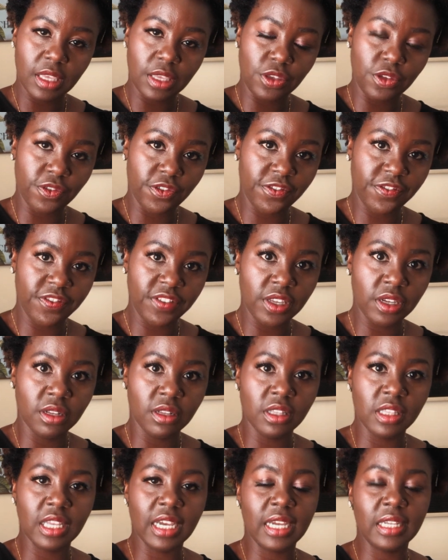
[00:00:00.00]
you feel
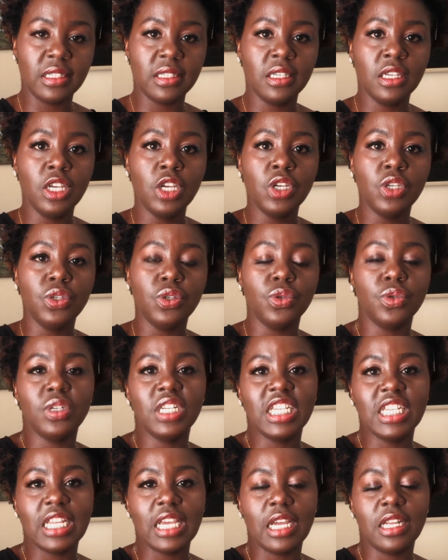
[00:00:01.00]
that you
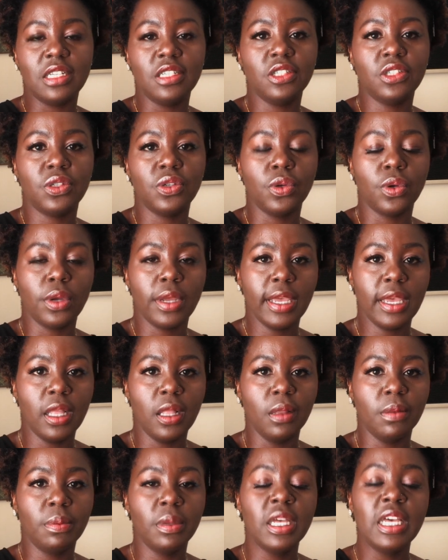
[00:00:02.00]
need additional
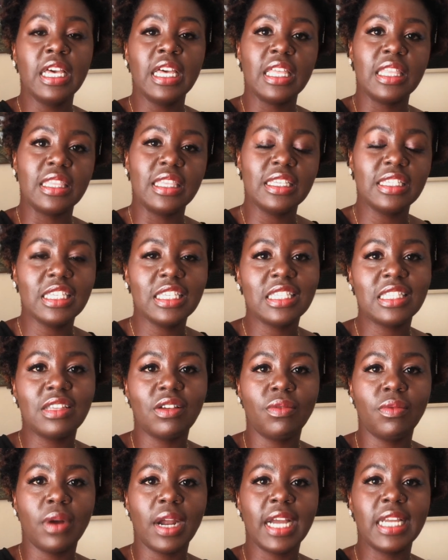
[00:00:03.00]
help. This is
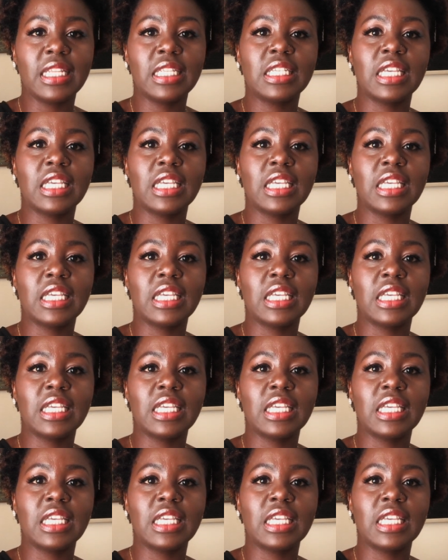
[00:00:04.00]
the right